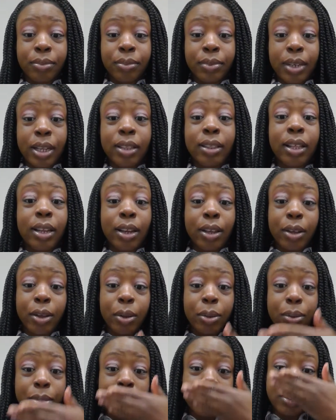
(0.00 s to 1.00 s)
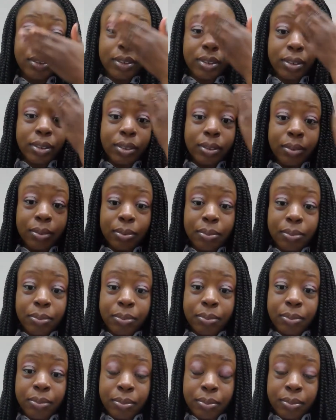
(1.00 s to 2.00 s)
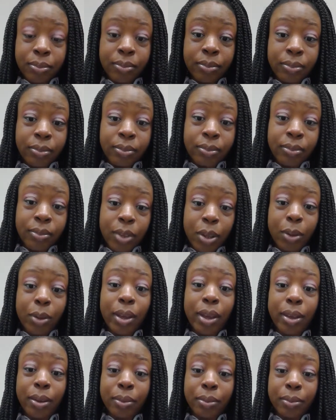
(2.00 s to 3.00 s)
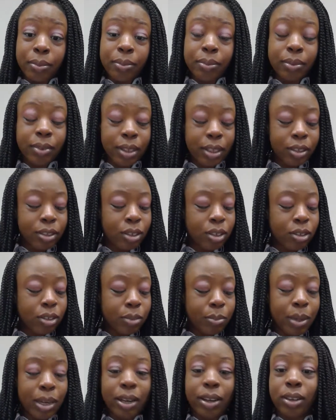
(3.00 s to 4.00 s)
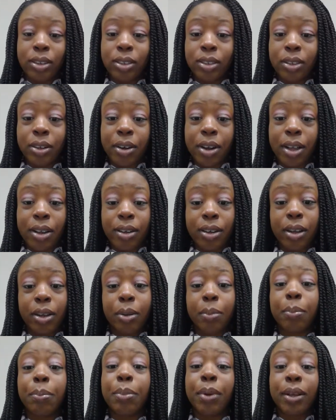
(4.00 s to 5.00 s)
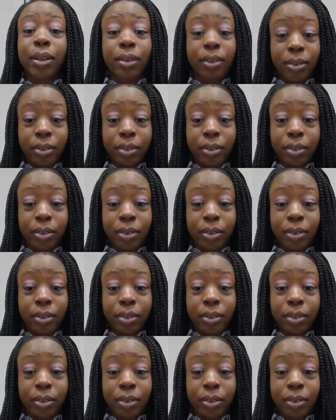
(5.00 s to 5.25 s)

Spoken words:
and then it ghosts. Okay? Excuse my nails, they're not done. But